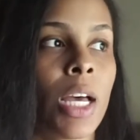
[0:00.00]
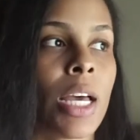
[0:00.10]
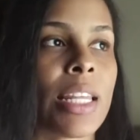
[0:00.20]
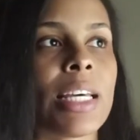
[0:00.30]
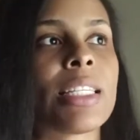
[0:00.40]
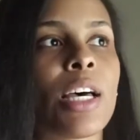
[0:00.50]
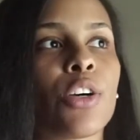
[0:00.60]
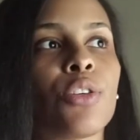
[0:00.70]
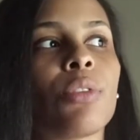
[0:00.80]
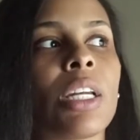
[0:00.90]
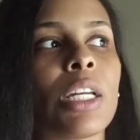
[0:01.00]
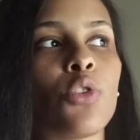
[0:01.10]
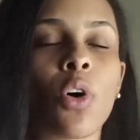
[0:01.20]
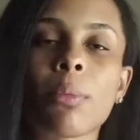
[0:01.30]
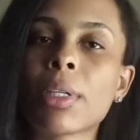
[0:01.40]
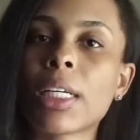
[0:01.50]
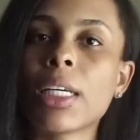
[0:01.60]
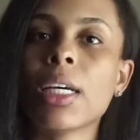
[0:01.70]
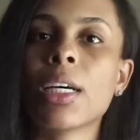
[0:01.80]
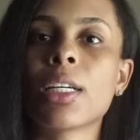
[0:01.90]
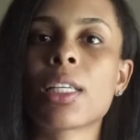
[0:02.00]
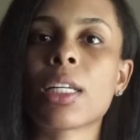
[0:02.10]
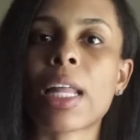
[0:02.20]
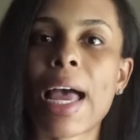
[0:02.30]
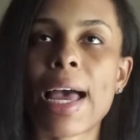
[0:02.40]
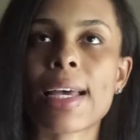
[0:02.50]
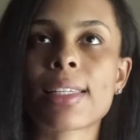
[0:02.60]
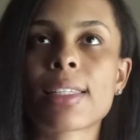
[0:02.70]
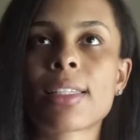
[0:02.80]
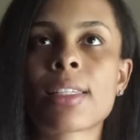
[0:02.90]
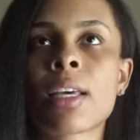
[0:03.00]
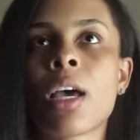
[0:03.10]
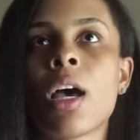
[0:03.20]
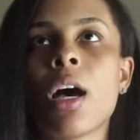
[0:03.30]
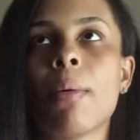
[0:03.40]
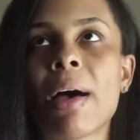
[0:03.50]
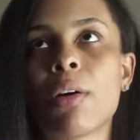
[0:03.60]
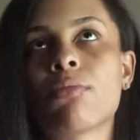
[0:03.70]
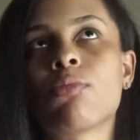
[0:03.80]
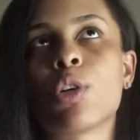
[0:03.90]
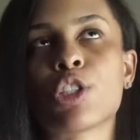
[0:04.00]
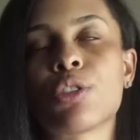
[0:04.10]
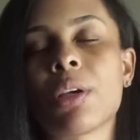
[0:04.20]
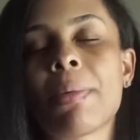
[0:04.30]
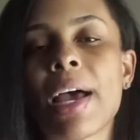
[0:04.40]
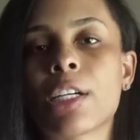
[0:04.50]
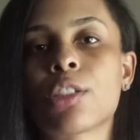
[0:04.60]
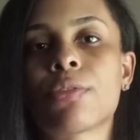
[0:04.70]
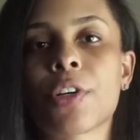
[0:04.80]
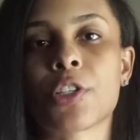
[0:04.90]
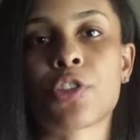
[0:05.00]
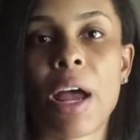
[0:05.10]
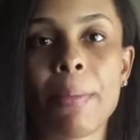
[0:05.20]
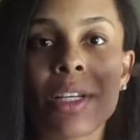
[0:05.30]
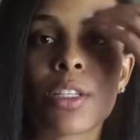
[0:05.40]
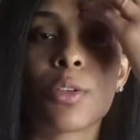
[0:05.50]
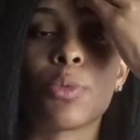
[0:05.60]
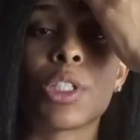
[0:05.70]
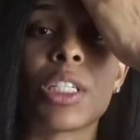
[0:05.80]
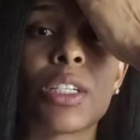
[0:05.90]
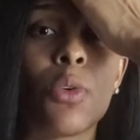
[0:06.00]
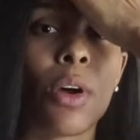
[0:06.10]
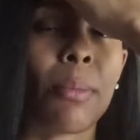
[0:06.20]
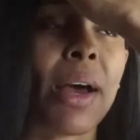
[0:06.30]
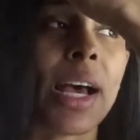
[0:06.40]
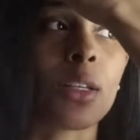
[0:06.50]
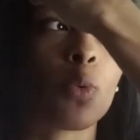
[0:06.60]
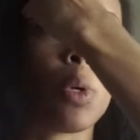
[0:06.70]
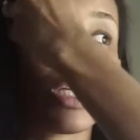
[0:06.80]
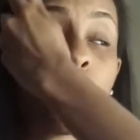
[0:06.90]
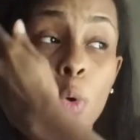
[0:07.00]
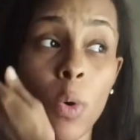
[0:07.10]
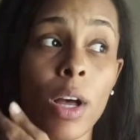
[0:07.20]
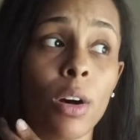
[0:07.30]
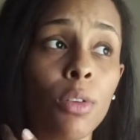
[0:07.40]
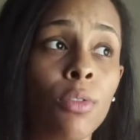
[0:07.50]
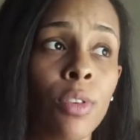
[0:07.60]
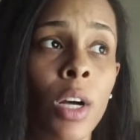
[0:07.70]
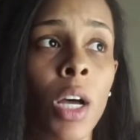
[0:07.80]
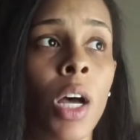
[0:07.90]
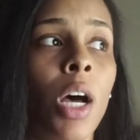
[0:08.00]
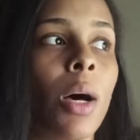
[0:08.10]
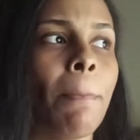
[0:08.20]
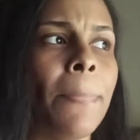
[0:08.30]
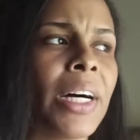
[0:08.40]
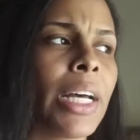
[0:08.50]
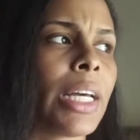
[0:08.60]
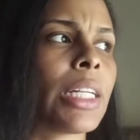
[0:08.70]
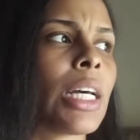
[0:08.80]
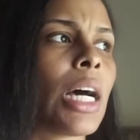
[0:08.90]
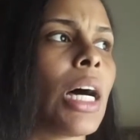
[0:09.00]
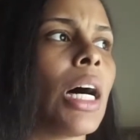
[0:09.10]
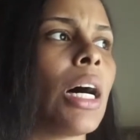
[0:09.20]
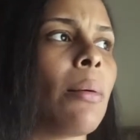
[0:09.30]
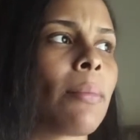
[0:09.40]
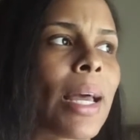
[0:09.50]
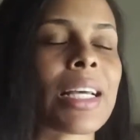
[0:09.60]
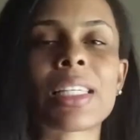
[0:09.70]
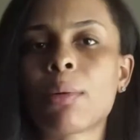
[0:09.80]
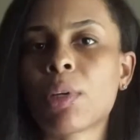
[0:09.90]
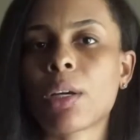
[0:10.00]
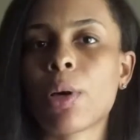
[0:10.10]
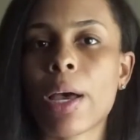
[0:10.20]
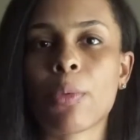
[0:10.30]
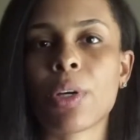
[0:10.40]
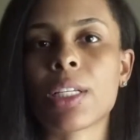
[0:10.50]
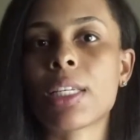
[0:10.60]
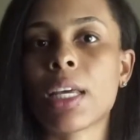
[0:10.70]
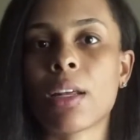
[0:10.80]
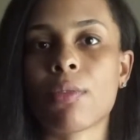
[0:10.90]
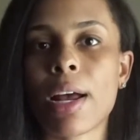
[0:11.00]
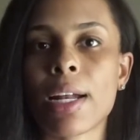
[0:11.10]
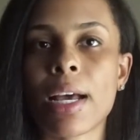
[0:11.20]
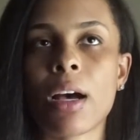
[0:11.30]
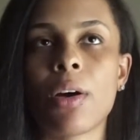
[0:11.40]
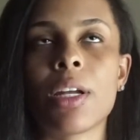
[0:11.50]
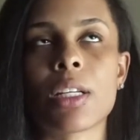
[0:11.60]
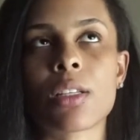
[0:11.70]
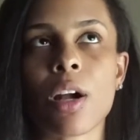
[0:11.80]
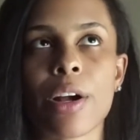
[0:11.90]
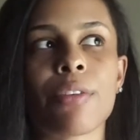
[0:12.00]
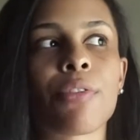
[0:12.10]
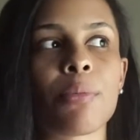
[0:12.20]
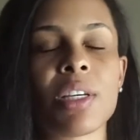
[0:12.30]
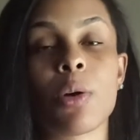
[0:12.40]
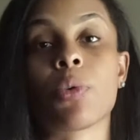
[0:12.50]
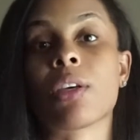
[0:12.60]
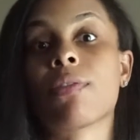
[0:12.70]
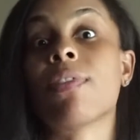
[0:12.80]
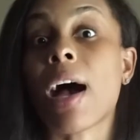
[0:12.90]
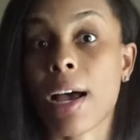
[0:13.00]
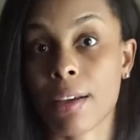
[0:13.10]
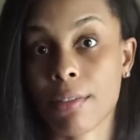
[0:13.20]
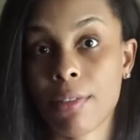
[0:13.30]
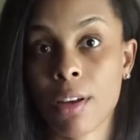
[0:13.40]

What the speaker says: And they tell you that it normally lasts about once you get past your first trimester, which is going past week 12. But like I said, I'm at week 10 right now, and it started for me at week 5.